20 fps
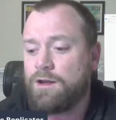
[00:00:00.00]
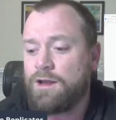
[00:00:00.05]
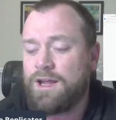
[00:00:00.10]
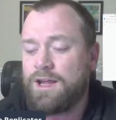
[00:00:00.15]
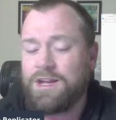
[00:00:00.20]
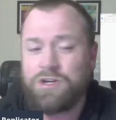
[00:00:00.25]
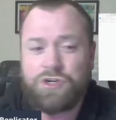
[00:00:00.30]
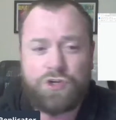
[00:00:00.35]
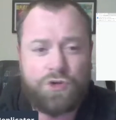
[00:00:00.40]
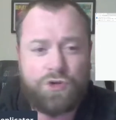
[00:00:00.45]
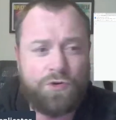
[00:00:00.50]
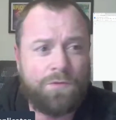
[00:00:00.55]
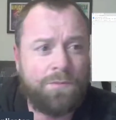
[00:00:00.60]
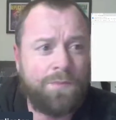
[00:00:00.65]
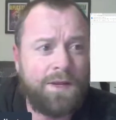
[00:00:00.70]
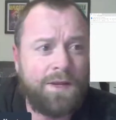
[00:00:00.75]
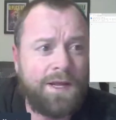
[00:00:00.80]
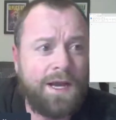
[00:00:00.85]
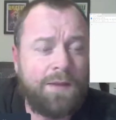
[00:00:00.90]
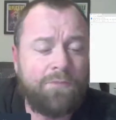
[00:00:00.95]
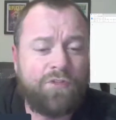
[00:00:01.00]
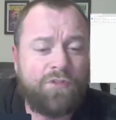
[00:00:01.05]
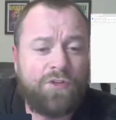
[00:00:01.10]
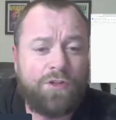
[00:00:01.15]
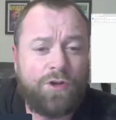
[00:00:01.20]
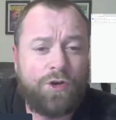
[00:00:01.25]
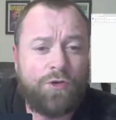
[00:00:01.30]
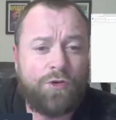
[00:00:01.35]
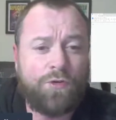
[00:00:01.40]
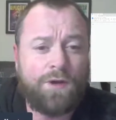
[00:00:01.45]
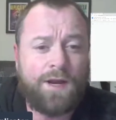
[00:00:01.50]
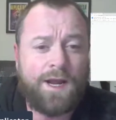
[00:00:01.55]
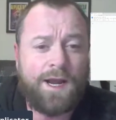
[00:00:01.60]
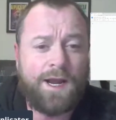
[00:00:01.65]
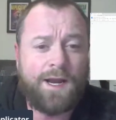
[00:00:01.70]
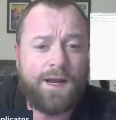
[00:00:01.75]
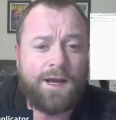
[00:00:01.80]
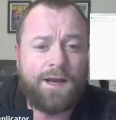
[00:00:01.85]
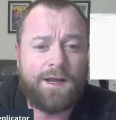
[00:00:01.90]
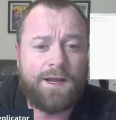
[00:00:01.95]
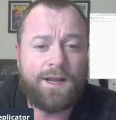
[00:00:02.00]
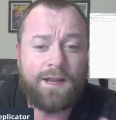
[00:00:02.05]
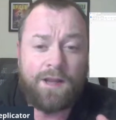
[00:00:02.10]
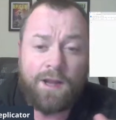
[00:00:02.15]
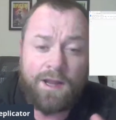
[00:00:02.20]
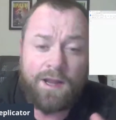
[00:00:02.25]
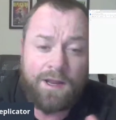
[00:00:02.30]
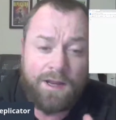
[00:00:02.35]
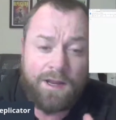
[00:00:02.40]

it shouldn't be up to the creator in